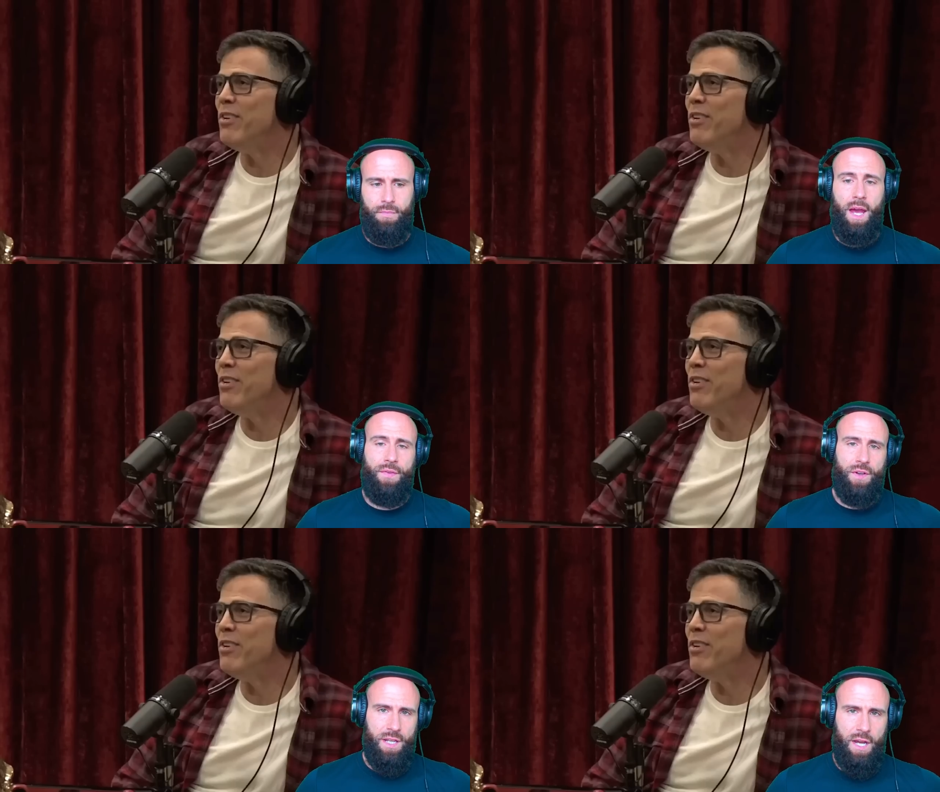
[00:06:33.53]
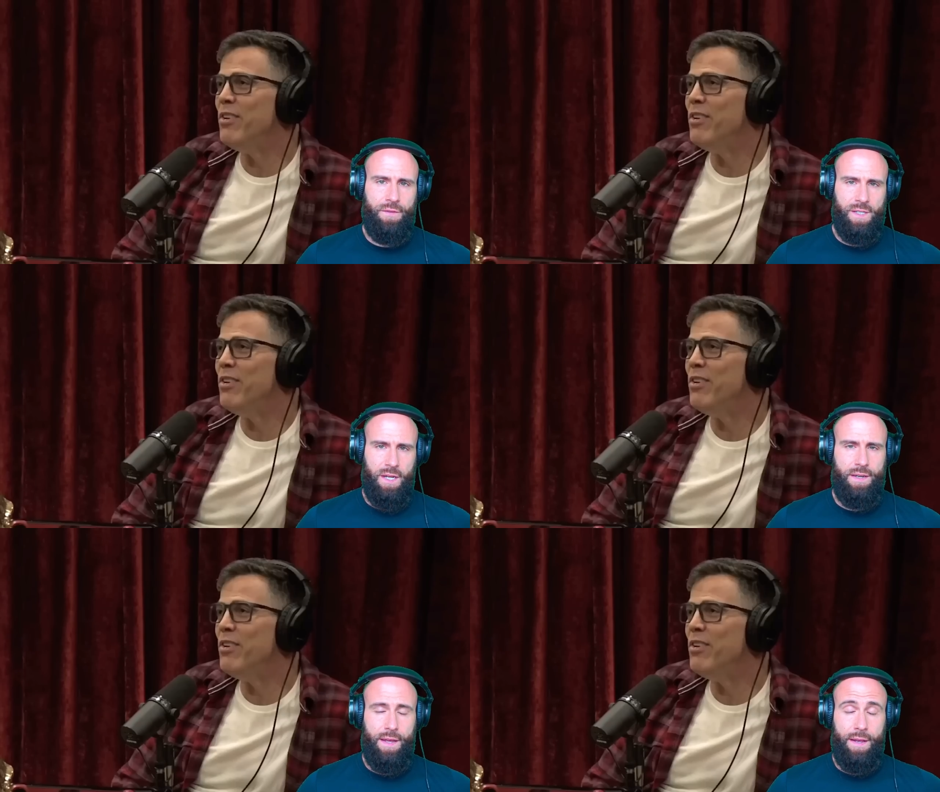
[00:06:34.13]
Speaker 1: And the
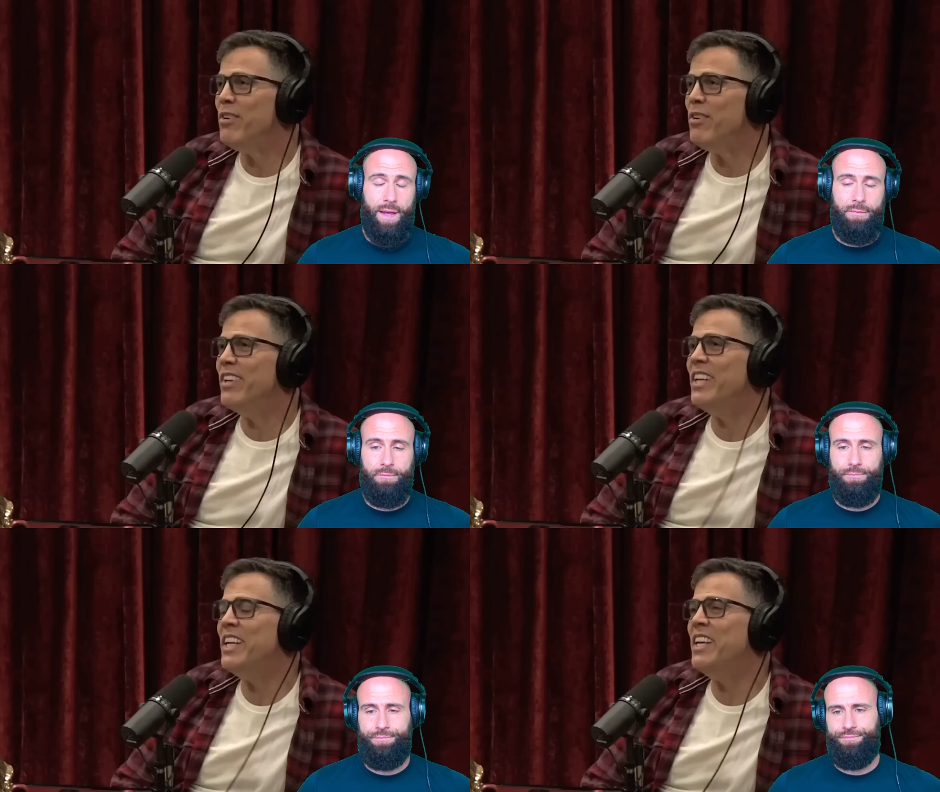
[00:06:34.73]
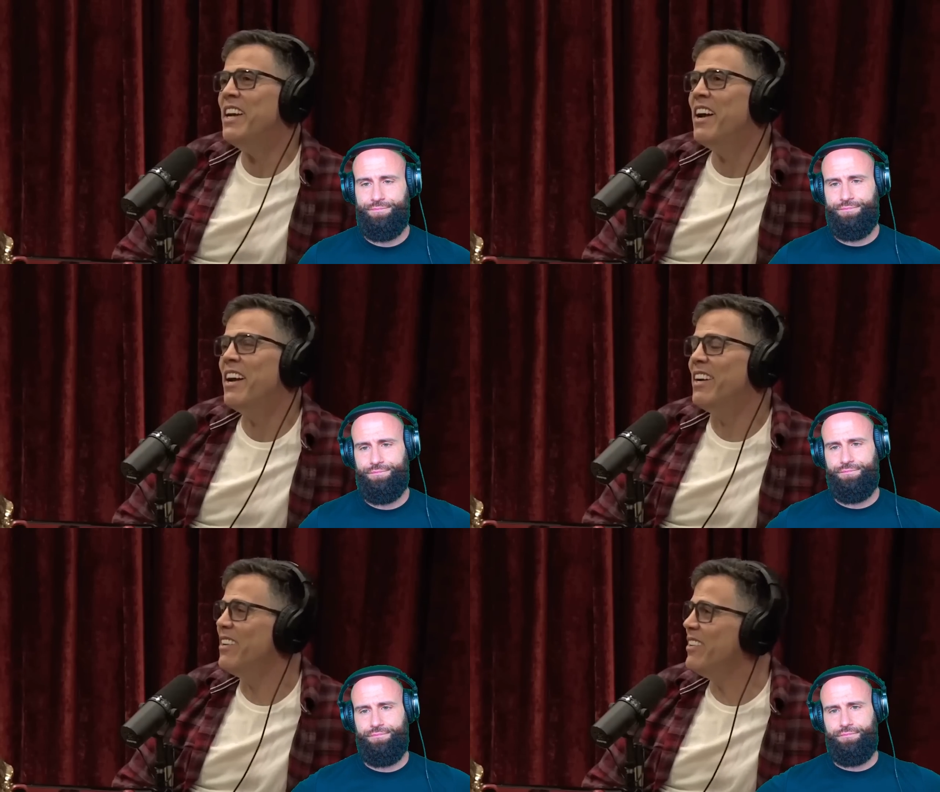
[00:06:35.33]
glyphosate yet again.
Speaker 2: In
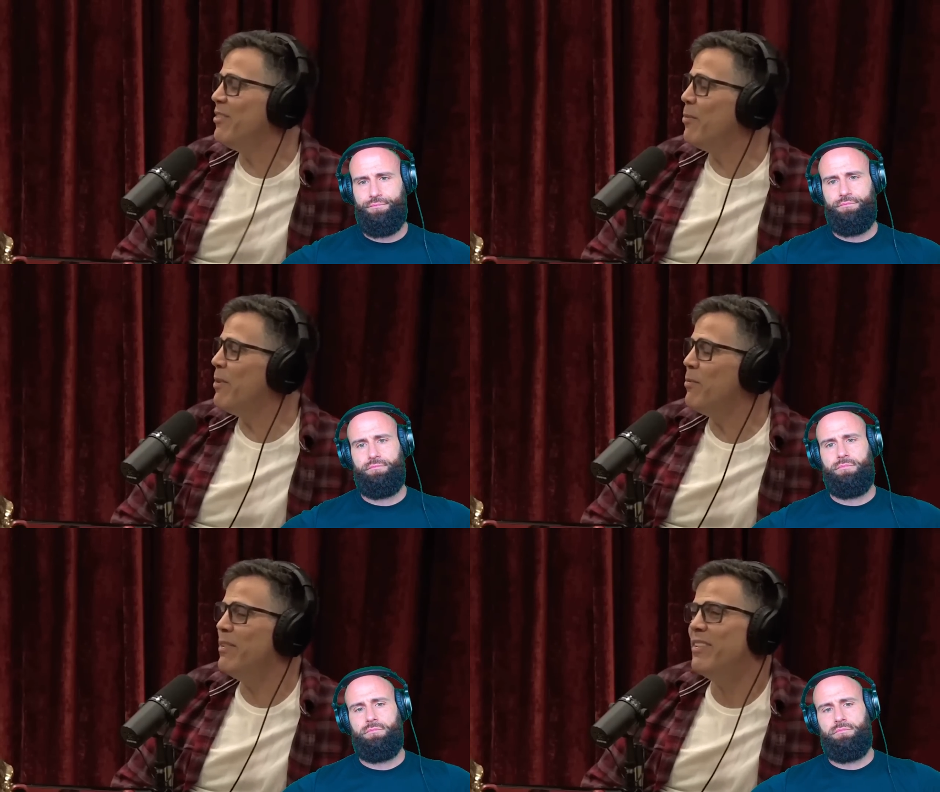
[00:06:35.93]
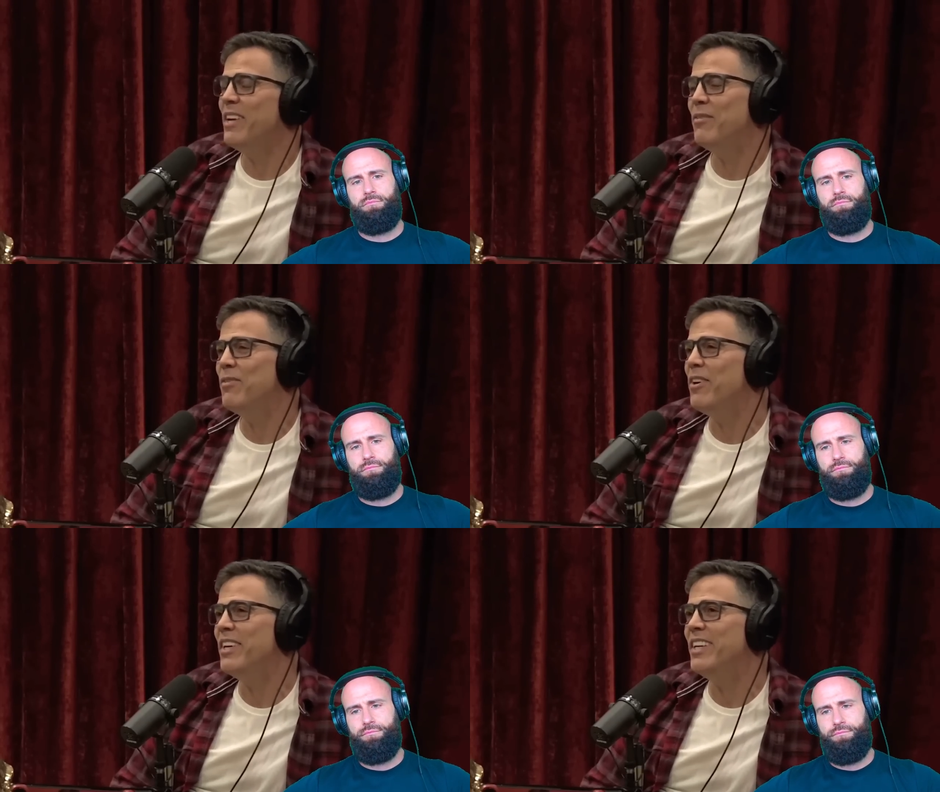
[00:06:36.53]
uh, it was like
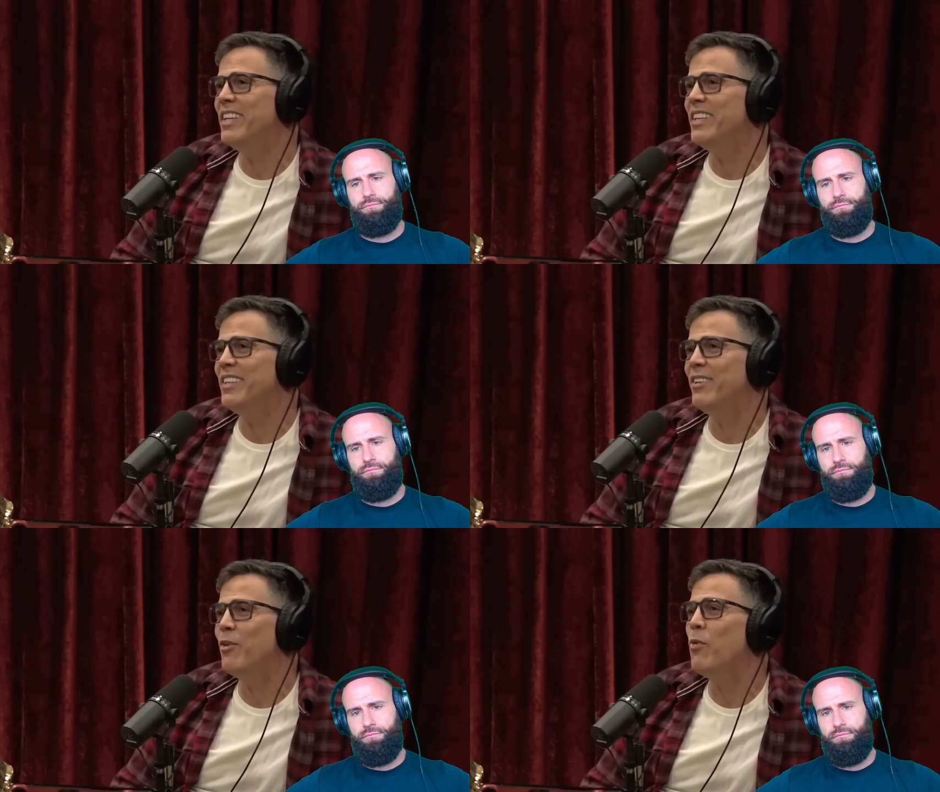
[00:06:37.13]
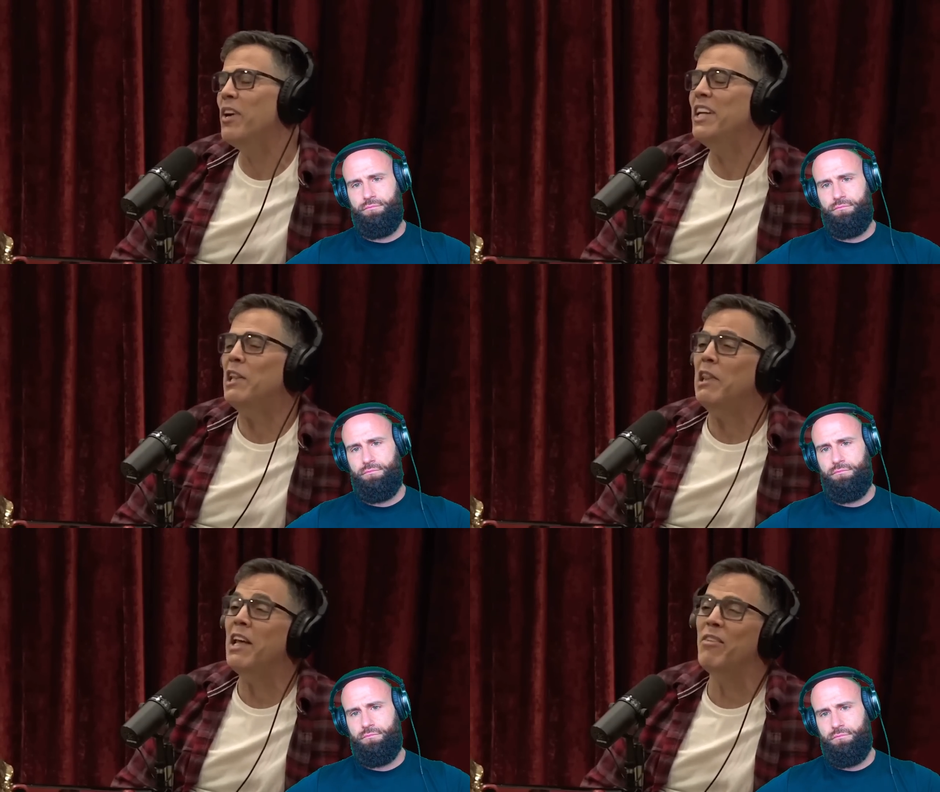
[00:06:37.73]
in twenty
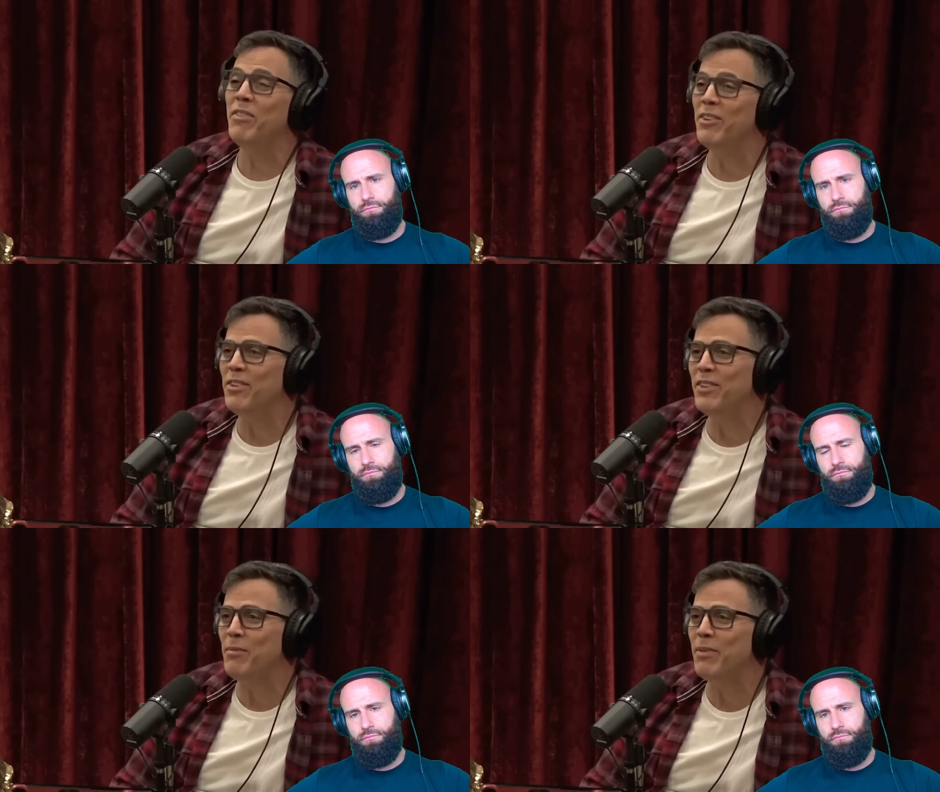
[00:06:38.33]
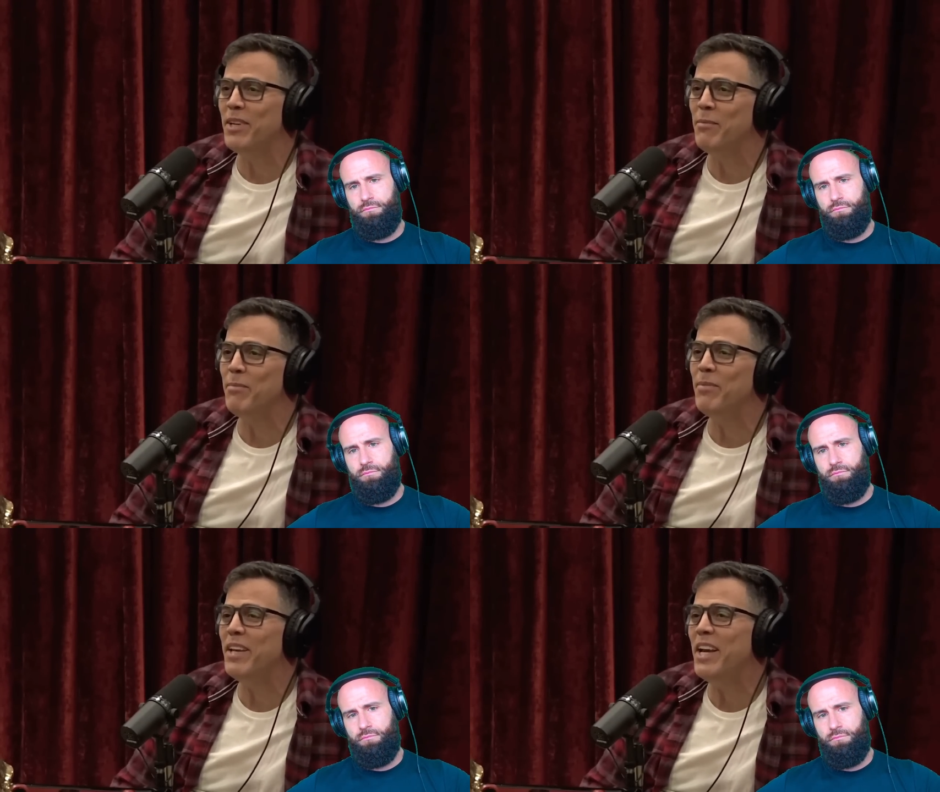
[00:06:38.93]
eleven or something.
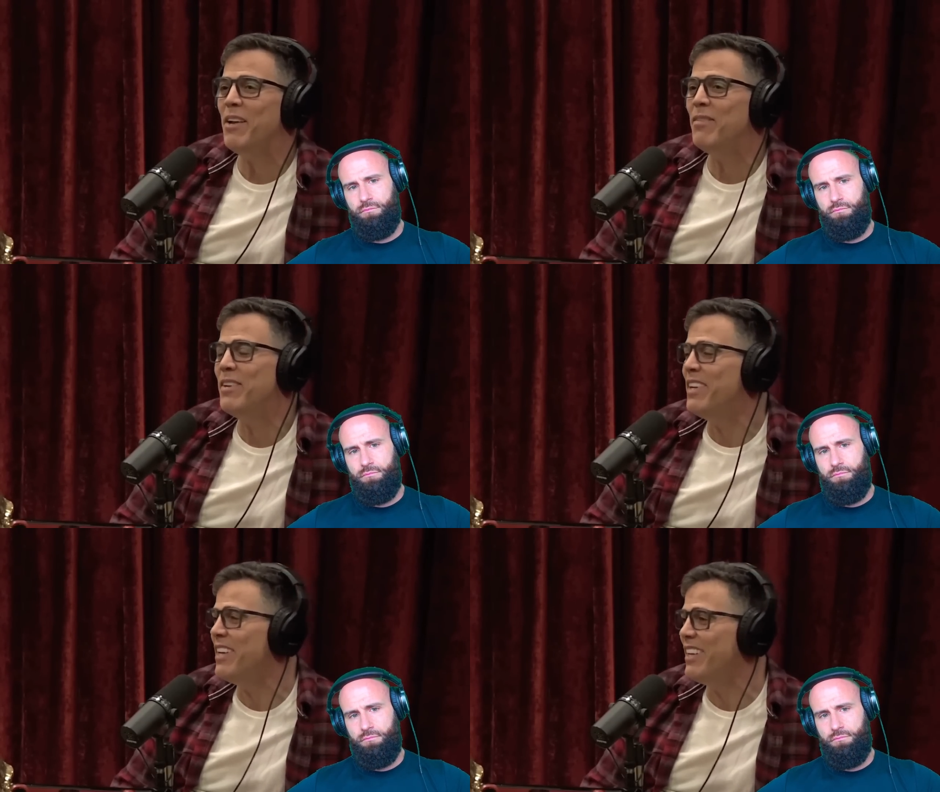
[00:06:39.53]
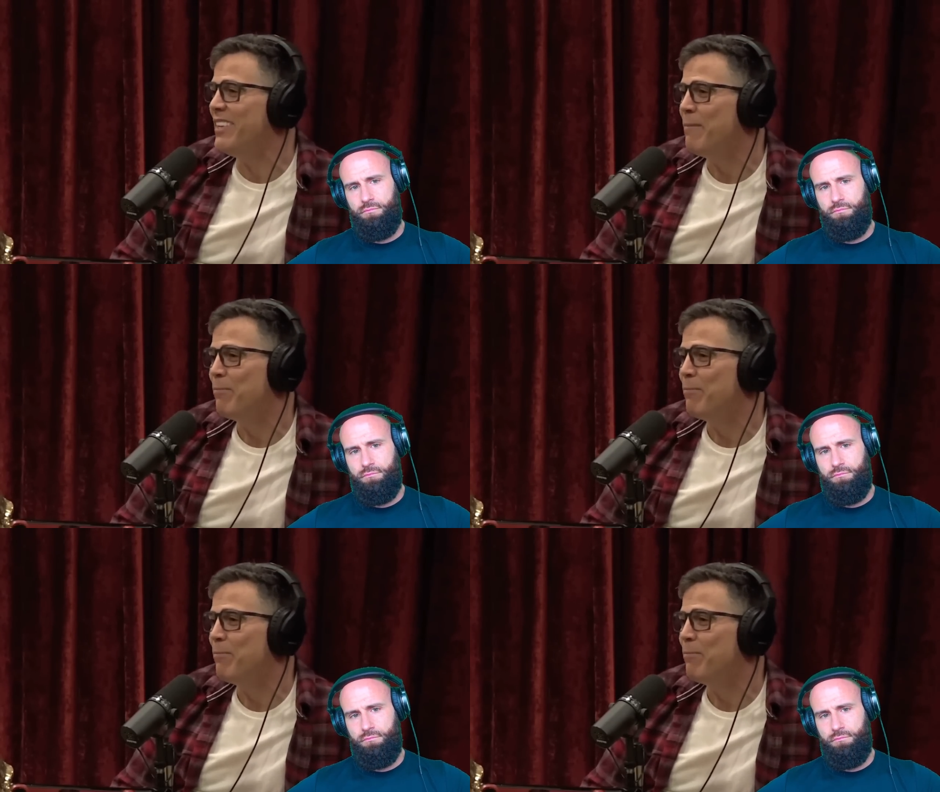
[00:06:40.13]
I'm having a. Uh,